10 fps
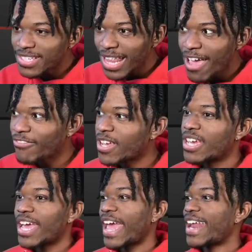left,
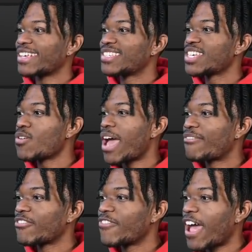and I still
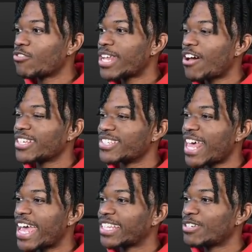haven't found out
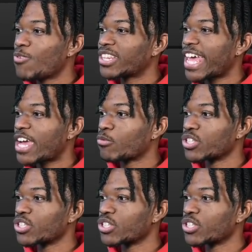exactly what the heck we're